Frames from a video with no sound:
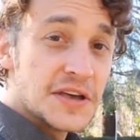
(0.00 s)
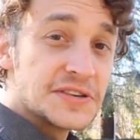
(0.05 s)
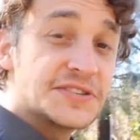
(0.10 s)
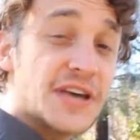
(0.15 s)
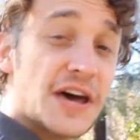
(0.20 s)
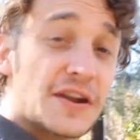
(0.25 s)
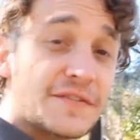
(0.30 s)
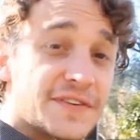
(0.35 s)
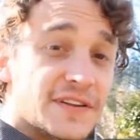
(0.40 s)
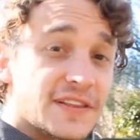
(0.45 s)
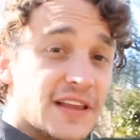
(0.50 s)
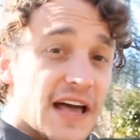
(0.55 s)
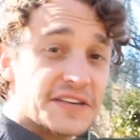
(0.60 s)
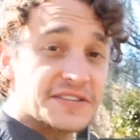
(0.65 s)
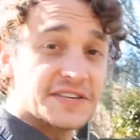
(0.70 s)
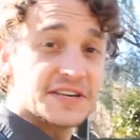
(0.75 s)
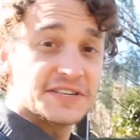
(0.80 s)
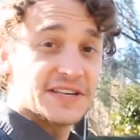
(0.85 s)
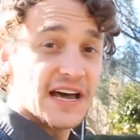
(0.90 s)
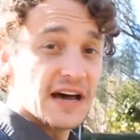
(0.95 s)
Settle for
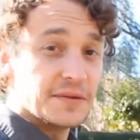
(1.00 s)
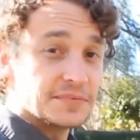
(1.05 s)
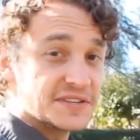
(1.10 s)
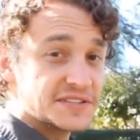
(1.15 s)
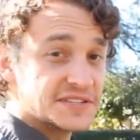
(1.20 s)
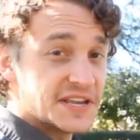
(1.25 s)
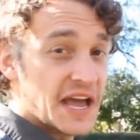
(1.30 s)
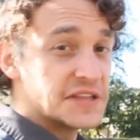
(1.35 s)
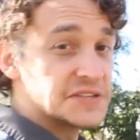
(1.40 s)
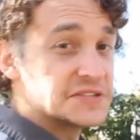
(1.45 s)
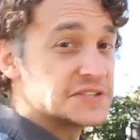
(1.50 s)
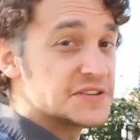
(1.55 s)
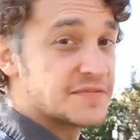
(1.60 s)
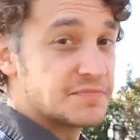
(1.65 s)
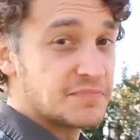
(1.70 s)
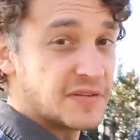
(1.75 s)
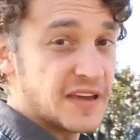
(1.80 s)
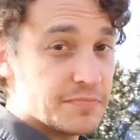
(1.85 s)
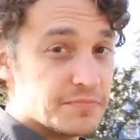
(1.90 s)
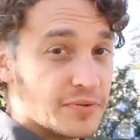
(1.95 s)
Less has helped tens
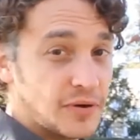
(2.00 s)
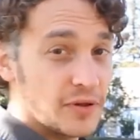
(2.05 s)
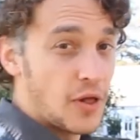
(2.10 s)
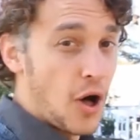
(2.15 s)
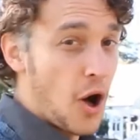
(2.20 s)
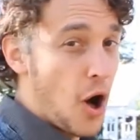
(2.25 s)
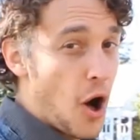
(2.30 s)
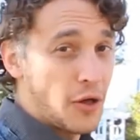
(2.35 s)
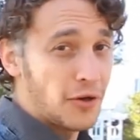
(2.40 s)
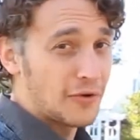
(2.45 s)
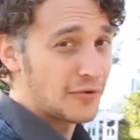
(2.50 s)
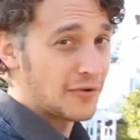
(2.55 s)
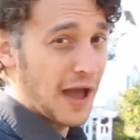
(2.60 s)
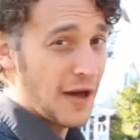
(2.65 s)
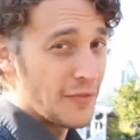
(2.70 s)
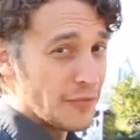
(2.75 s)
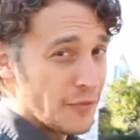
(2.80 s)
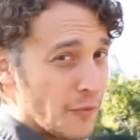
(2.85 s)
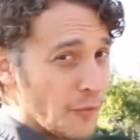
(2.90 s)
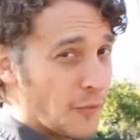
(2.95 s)
of people all
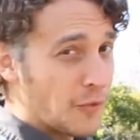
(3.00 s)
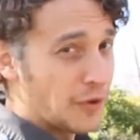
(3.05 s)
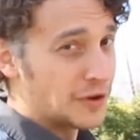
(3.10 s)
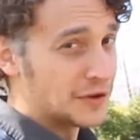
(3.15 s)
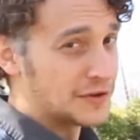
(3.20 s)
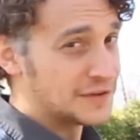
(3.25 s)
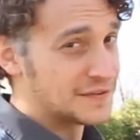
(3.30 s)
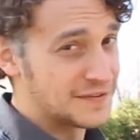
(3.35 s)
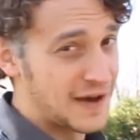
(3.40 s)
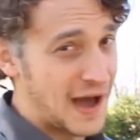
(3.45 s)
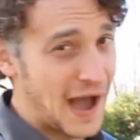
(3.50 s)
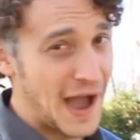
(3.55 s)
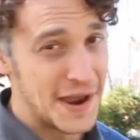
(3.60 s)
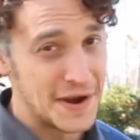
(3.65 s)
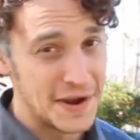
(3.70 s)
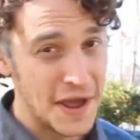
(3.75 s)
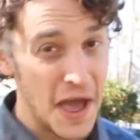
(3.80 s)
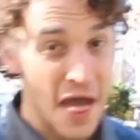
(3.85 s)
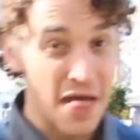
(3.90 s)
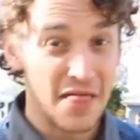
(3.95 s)
around the world
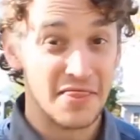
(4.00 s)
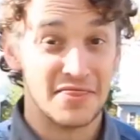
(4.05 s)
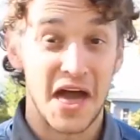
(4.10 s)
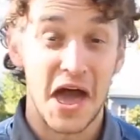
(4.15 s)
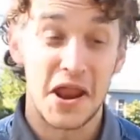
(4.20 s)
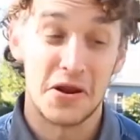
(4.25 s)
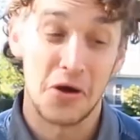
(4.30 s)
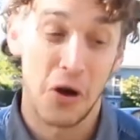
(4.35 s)
find that